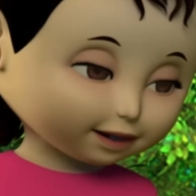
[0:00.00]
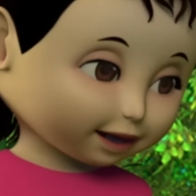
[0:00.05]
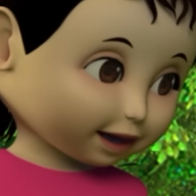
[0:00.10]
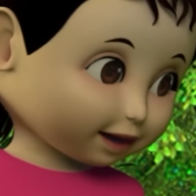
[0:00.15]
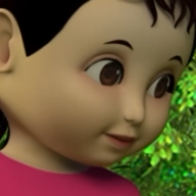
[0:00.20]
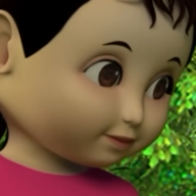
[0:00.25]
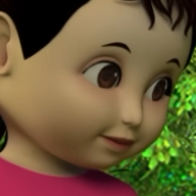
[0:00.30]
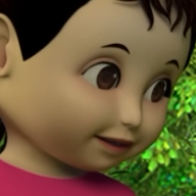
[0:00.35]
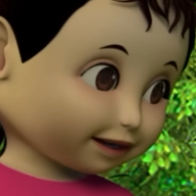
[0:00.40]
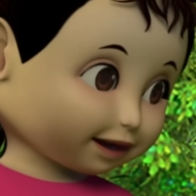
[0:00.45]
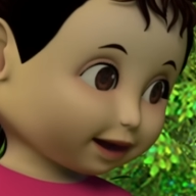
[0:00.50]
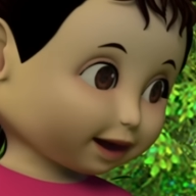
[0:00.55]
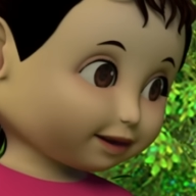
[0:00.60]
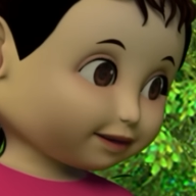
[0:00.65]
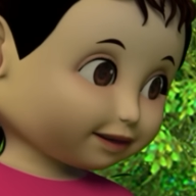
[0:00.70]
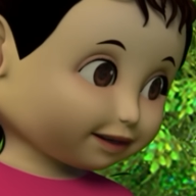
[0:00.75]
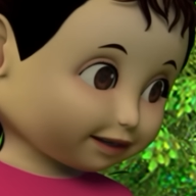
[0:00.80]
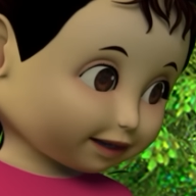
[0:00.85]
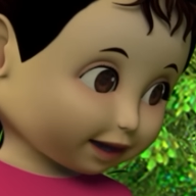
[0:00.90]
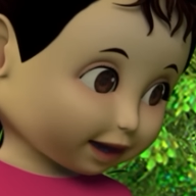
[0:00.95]
The
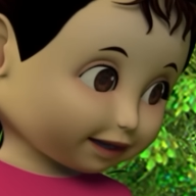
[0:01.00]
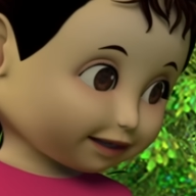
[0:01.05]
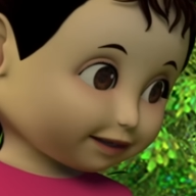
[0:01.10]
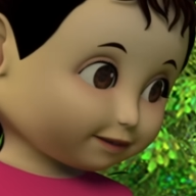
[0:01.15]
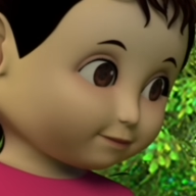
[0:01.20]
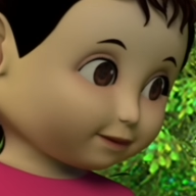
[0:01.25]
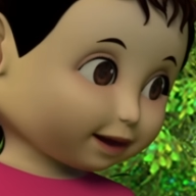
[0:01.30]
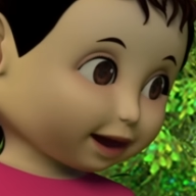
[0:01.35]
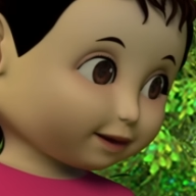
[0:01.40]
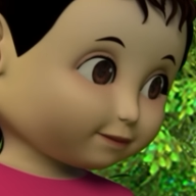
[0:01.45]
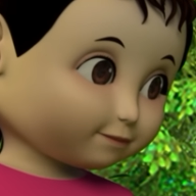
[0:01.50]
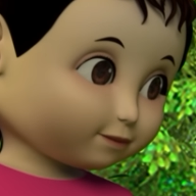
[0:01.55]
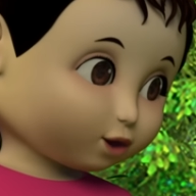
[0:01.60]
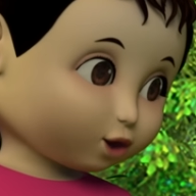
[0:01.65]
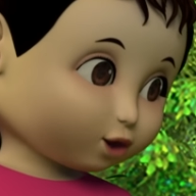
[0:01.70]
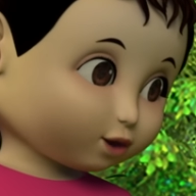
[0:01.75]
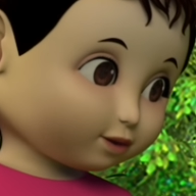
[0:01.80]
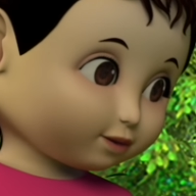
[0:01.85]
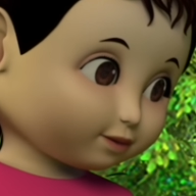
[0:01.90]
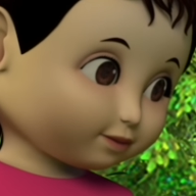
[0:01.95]
real Igress loves
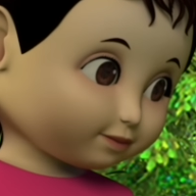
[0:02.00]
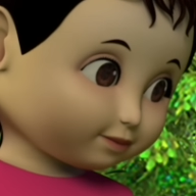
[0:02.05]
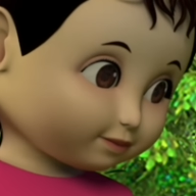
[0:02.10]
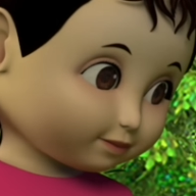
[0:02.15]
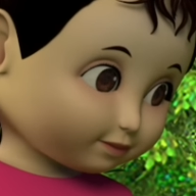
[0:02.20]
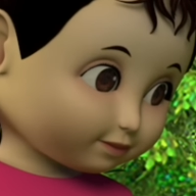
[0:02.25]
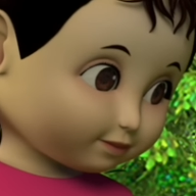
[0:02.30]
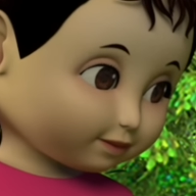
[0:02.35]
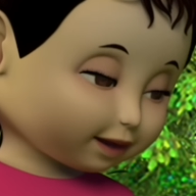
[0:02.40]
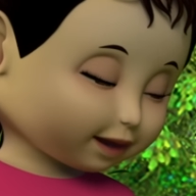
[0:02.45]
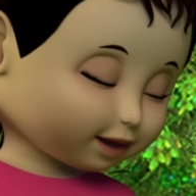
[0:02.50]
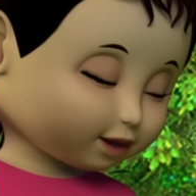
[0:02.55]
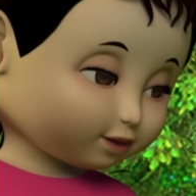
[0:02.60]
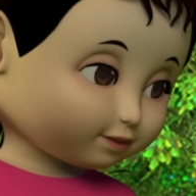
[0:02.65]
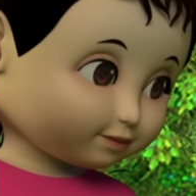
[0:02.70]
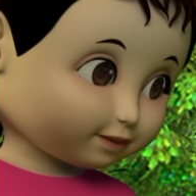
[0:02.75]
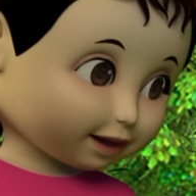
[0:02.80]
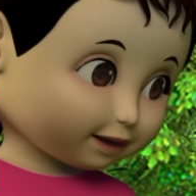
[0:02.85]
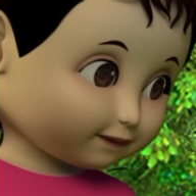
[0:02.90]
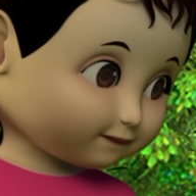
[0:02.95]
you and would
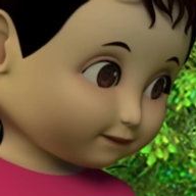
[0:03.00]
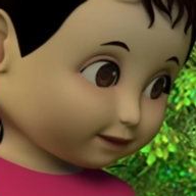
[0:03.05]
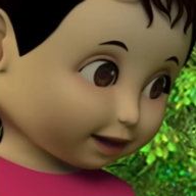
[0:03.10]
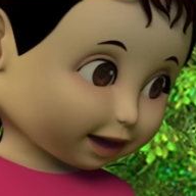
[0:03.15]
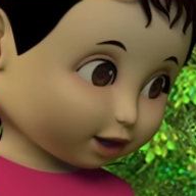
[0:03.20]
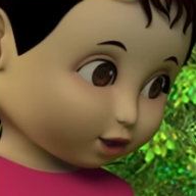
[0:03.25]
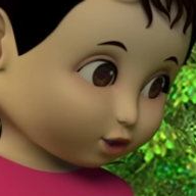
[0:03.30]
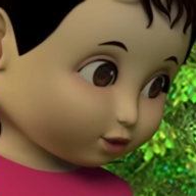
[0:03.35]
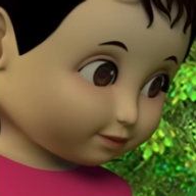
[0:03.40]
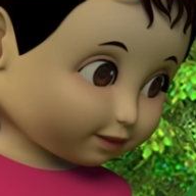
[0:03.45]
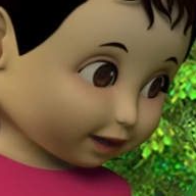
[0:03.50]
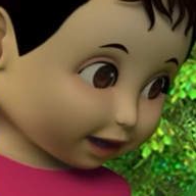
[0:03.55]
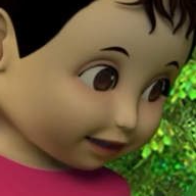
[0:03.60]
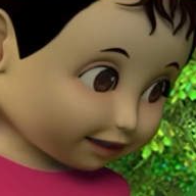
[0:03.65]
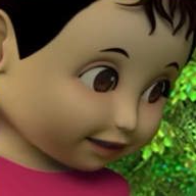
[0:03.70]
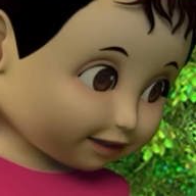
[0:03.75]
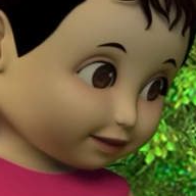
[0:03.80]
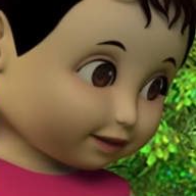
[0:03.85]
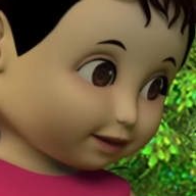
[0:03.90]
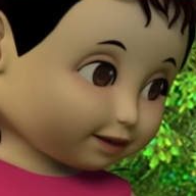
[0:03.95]
never do
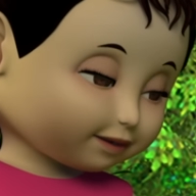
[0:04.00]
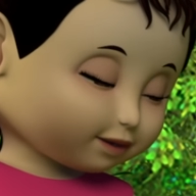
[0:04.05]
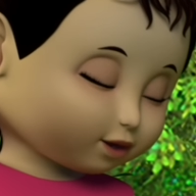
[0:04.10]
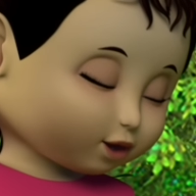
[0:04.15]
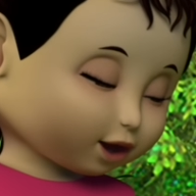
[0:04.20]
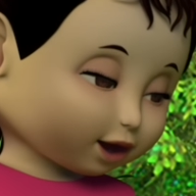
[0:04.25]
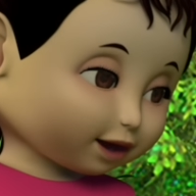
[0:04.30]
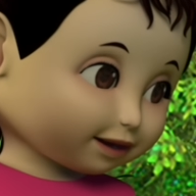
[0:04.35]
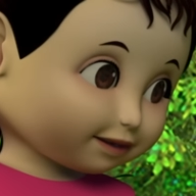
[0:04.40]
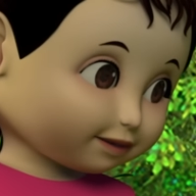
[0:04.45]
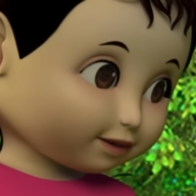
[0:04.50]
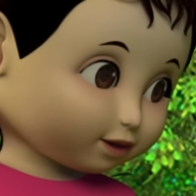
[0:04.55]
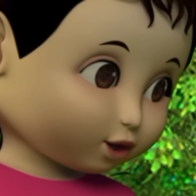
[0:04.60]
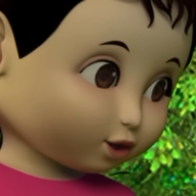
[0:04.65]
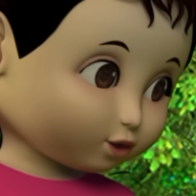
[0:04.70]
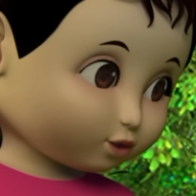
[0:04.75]
anything to hurt